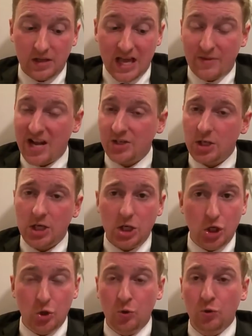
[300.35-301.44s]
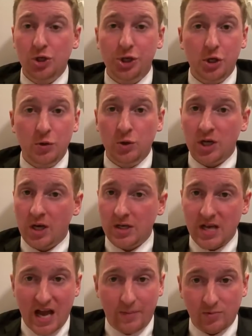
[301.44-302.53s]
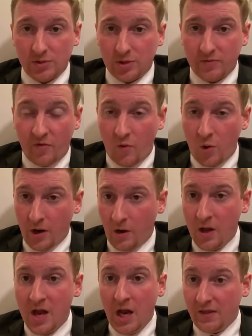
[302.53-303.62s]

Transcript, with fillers: Yemen has a huge, huge untapped reserve of oil.